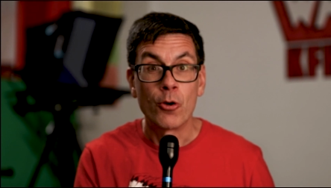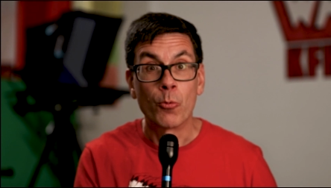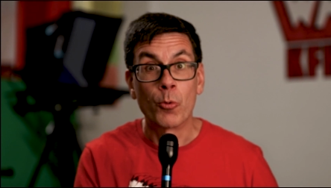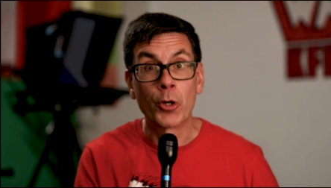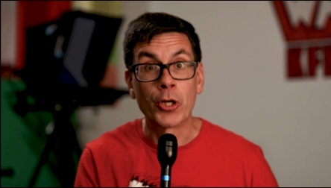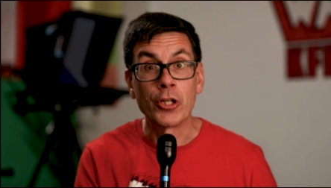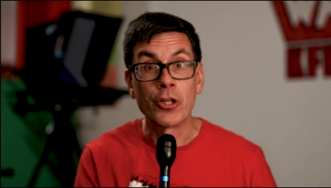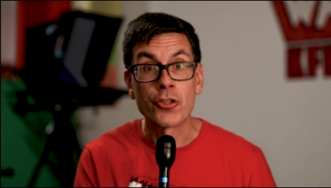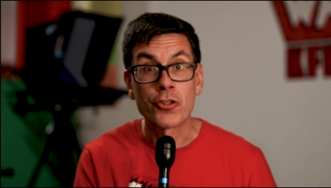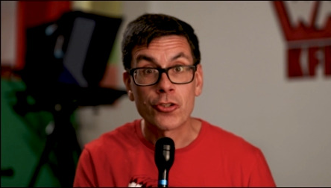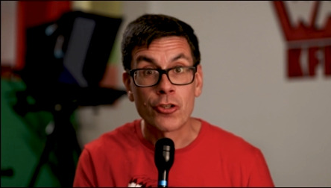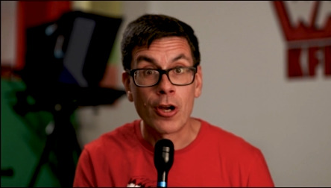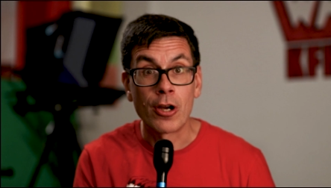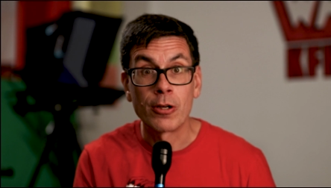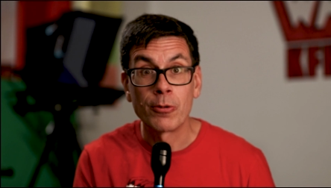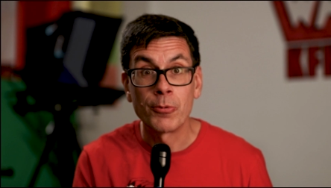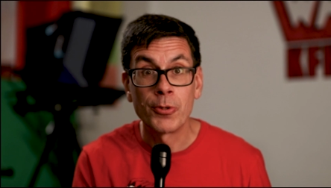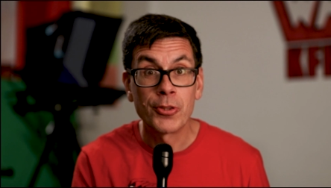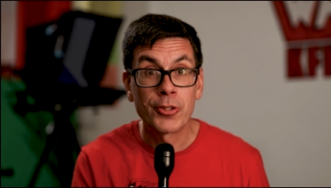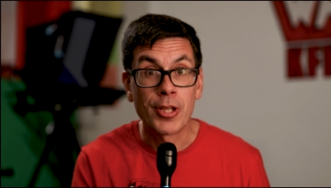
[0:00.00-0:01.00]
We're going to
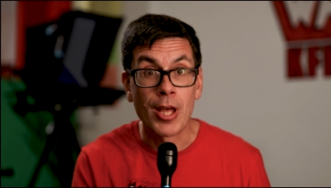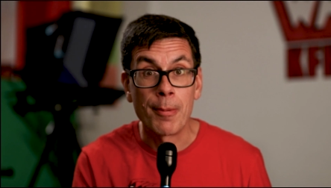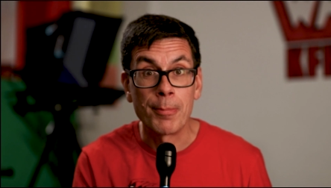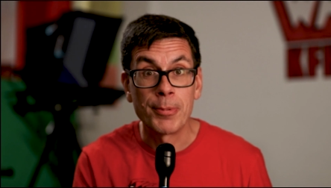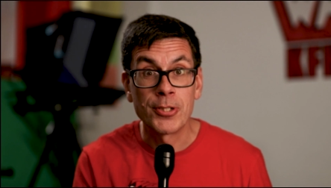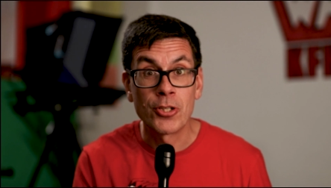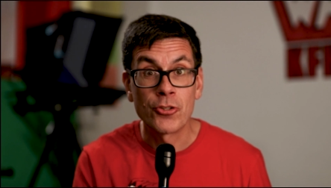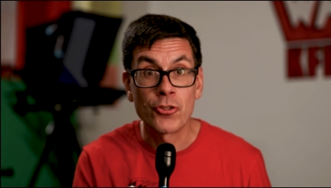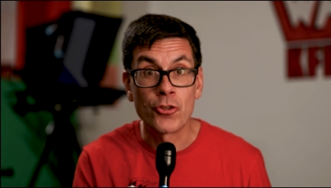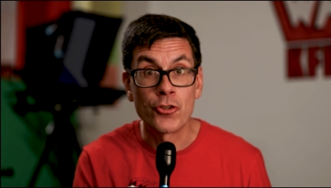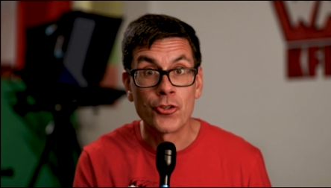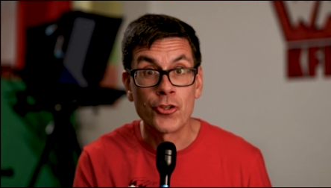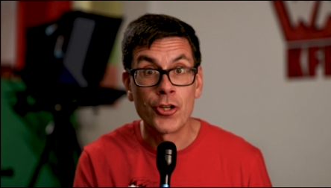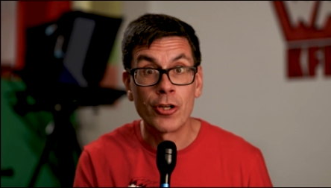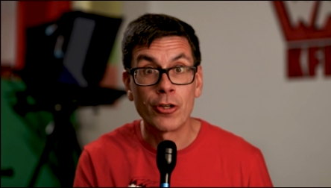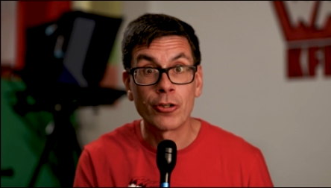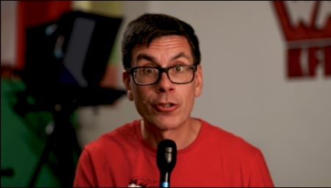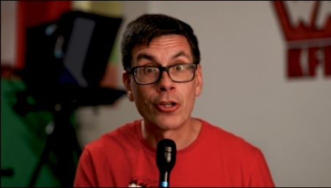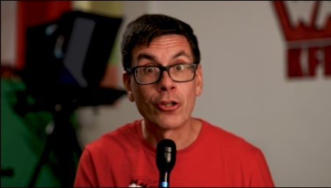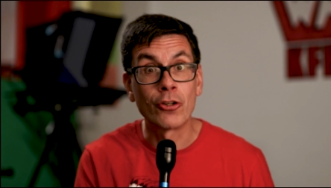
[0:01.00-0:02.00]
start with competition
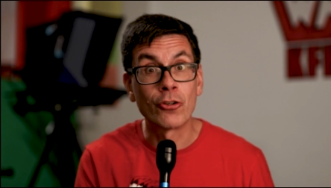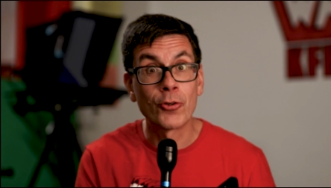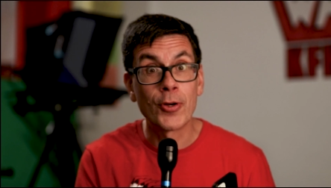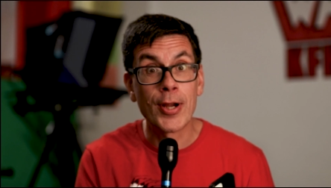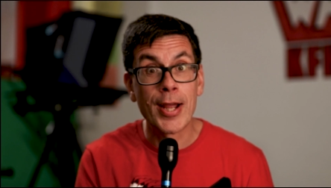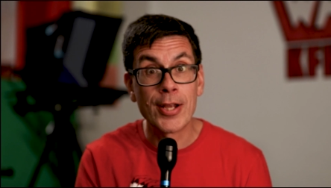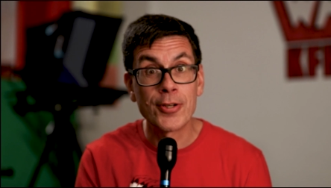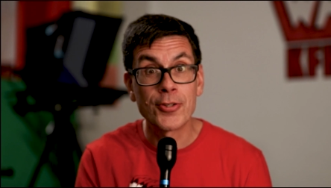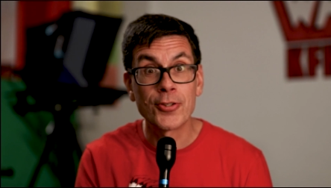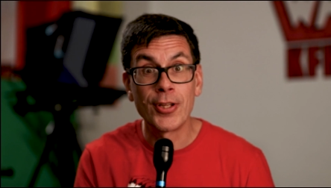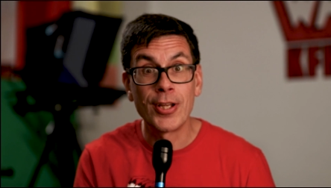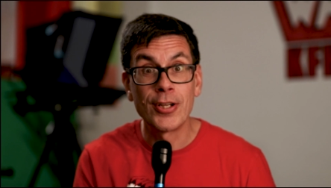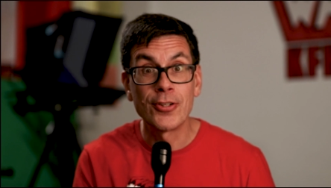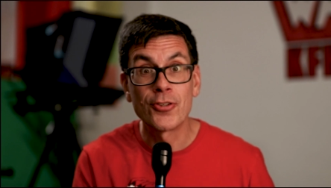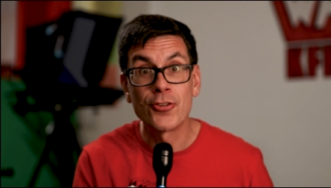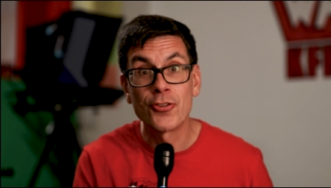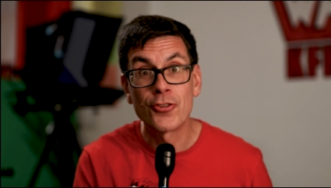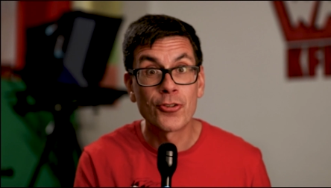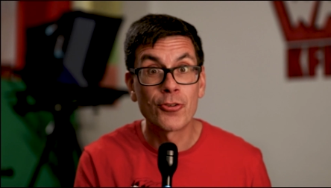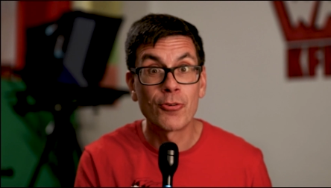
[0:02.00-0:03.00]
cheer.
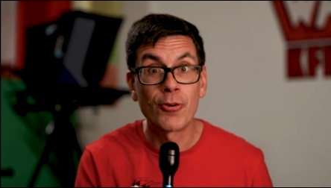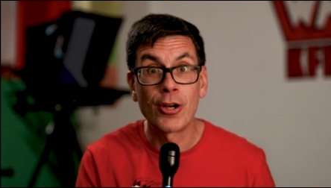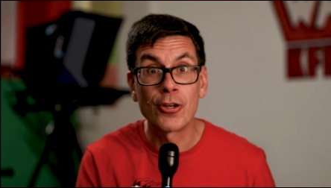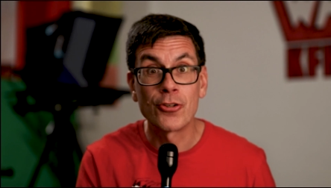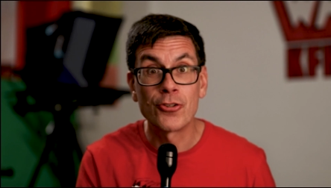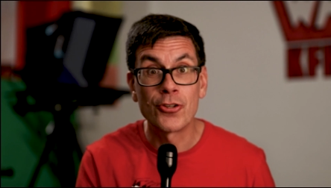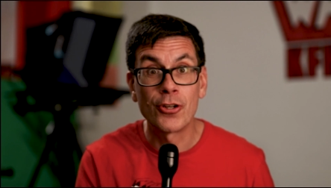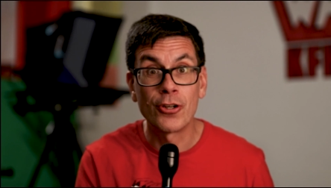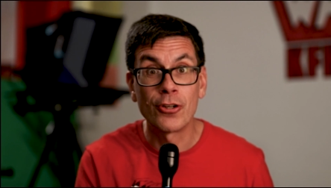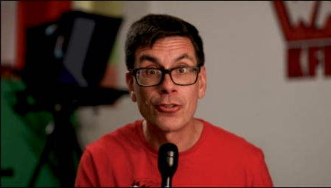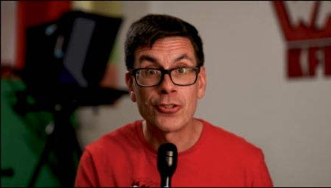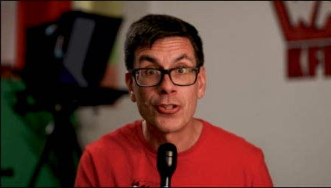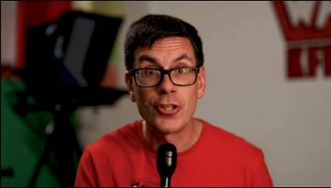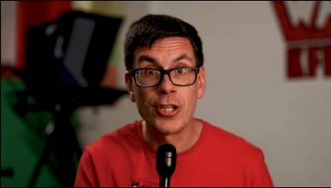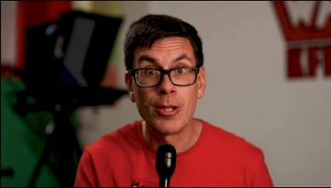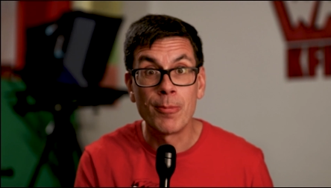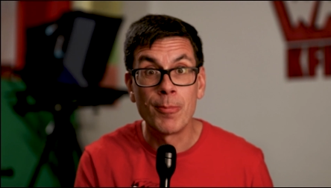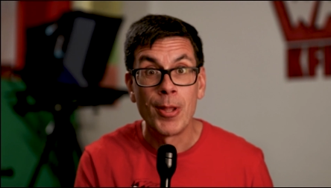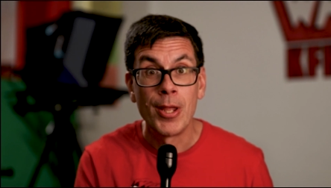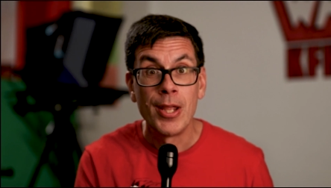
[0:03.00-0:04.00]
Congratulations to our cheer
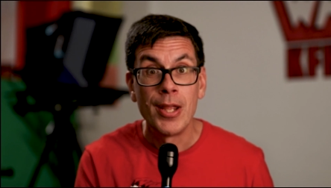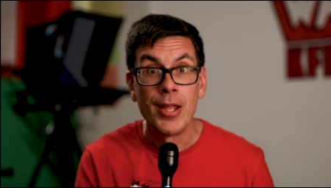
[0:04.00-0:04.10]
team.